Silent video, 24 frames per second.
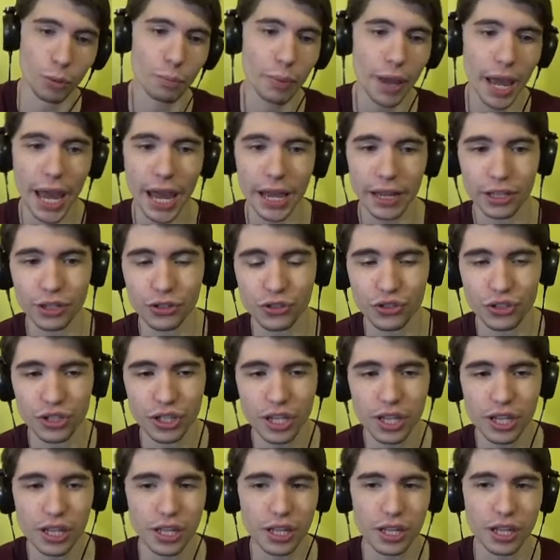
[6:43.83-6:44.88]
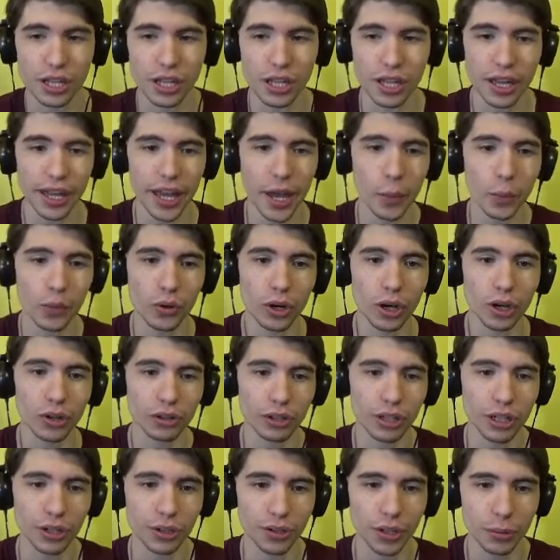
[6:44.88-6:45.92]
We're back. You see? And we're all
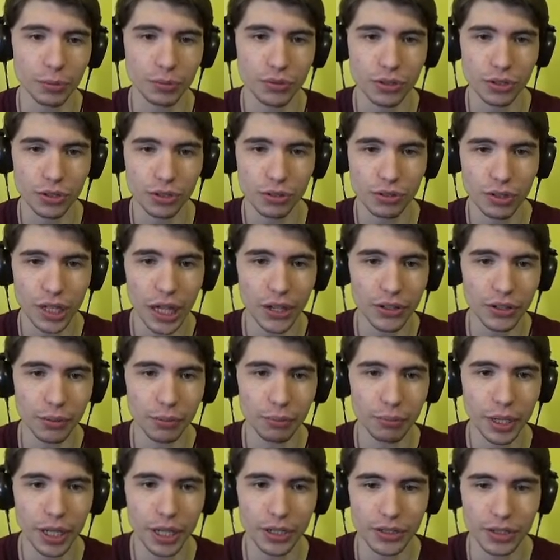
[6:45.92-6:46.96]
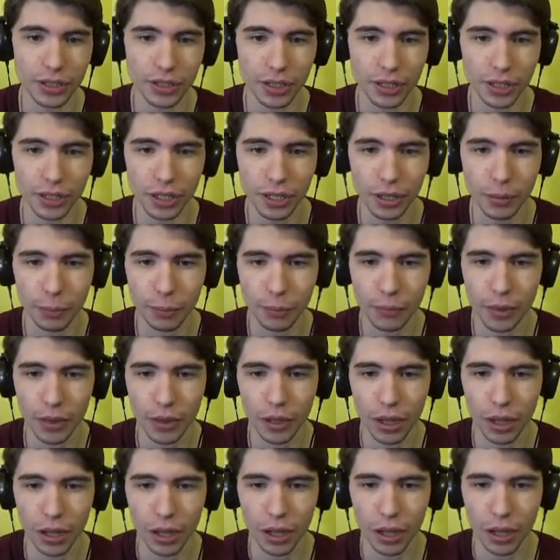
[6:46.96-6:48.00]
healed up too. That was amazing, isn't it?
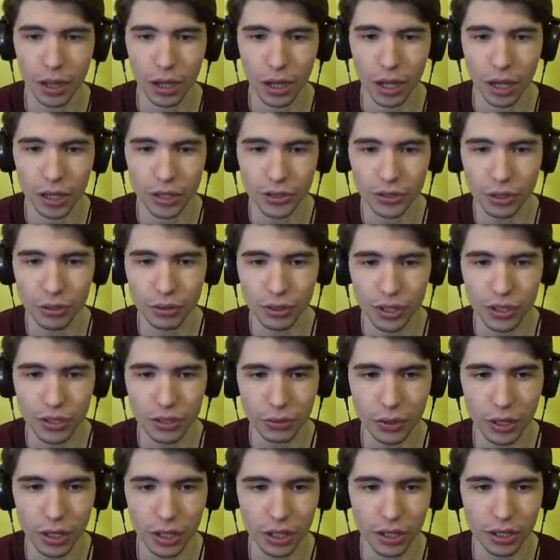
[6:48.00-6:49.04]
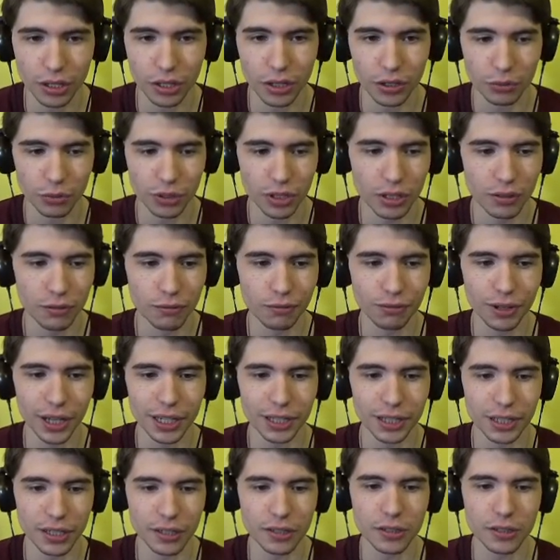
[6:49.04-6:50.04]
Uh, let's go this way, because we didn't fight